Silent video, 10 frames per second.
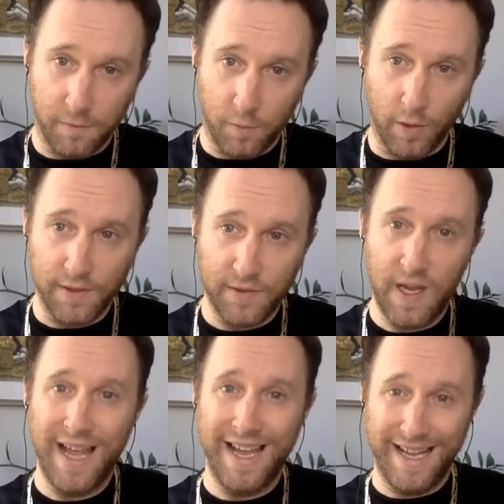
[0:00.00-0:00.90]
force
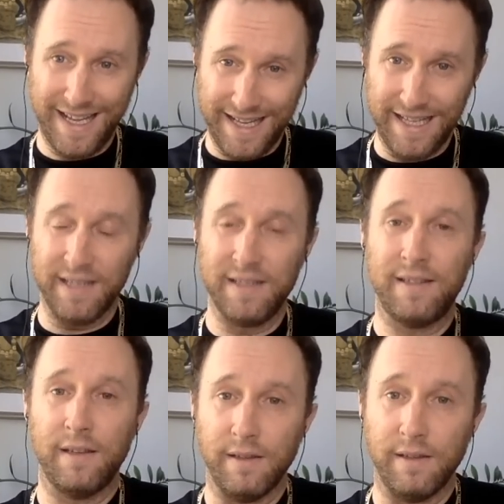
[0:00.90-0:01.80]

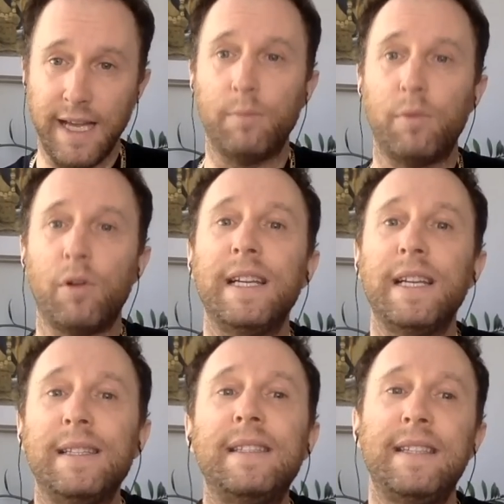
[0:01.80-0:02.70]
is labor
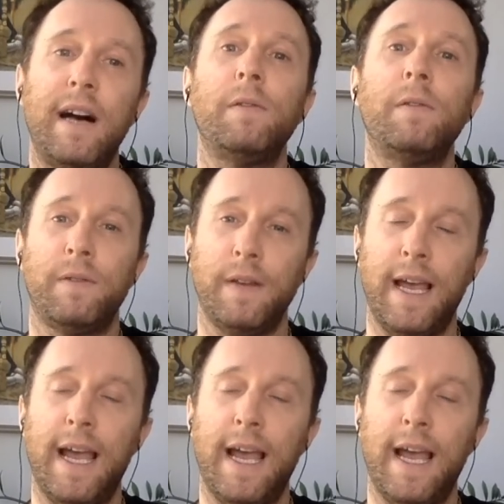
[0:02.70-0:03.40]
itself